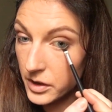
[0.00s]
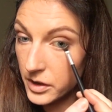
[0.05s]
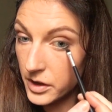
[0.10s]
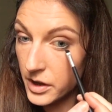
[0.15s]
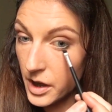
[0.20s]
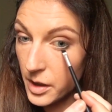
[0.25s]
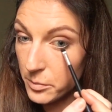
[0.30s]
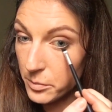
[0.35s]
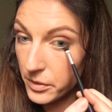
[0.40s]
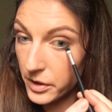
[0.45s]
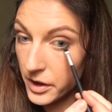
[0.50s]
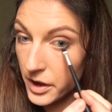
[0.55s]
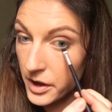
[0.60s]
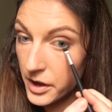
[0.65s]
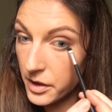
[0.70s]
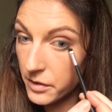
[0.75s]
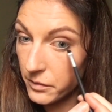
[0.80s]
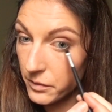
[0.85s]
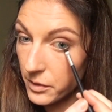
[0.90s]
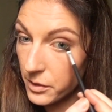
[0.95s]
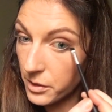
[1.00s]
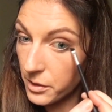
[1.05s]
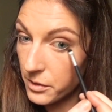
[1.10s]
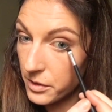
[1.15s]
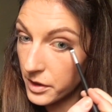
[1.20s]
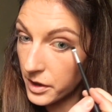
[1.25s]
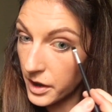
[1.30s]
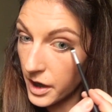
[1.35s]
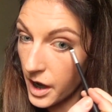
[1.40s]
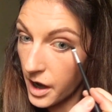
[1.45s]
Not bringing it further
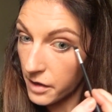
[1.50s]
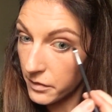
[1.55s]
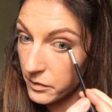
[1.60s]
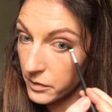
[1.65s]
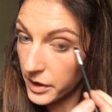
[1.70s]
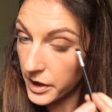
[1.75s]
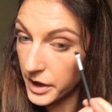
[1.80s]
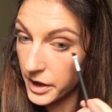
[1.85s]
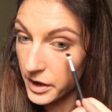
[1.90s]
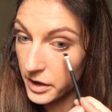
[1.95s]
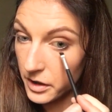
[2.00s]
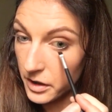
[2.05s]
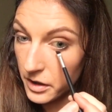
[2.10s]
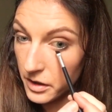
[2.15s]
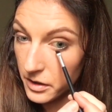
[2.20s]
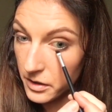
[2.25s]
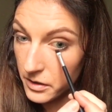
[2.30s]
than halfway in.